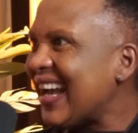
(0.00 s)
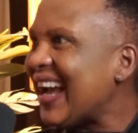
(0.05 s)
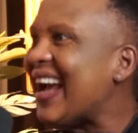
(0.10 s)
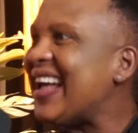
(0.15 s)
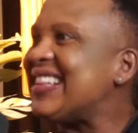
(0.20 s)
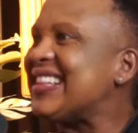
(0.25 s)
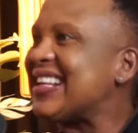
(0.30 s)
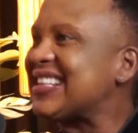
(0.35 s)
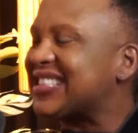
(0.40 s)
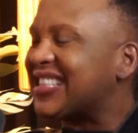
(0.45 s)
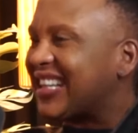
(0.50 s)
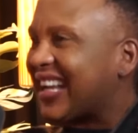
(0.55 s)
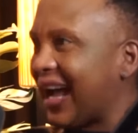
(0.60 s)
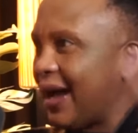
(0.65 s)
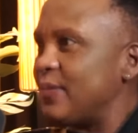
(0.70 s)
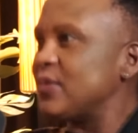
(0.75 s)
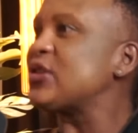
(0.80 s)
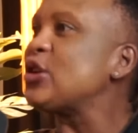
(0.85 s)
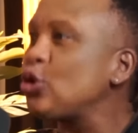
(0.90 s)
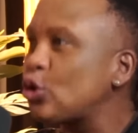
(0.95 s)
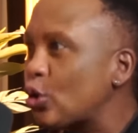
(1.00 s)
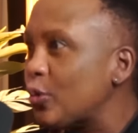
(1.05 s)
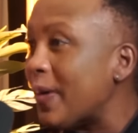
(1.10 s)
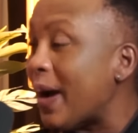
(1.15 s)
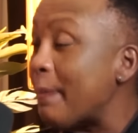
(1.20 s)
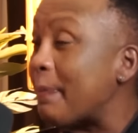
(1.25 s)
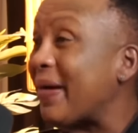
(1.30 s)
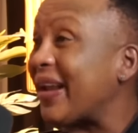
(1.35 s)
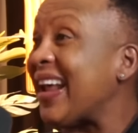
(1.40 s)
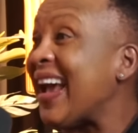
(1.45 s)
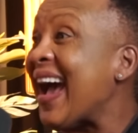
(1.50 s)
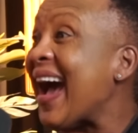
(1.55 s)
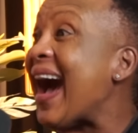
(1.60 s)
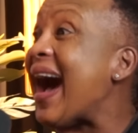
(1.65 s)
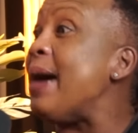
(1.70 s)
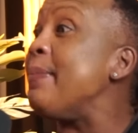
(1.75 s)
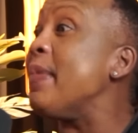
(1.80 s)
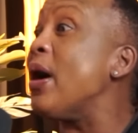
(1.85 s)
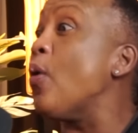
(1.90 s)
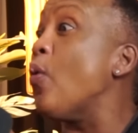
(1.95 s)
And then she comes into my bed.
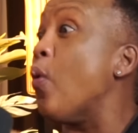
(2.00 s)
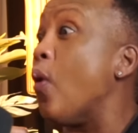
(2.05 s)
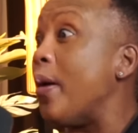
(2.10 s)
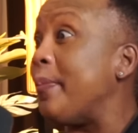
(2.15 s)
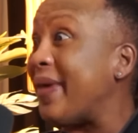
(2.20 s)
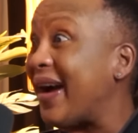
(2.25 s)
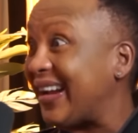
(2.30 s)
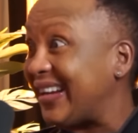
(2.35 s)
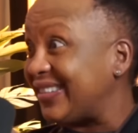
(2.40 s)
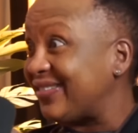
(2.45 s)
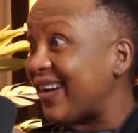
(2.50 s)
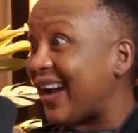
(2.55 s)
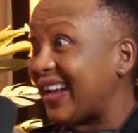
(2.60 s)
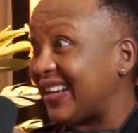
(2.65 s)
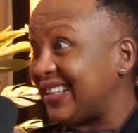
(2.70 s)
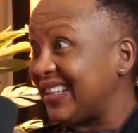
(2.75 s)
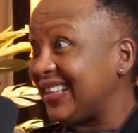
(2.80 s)
I'm a woman, right?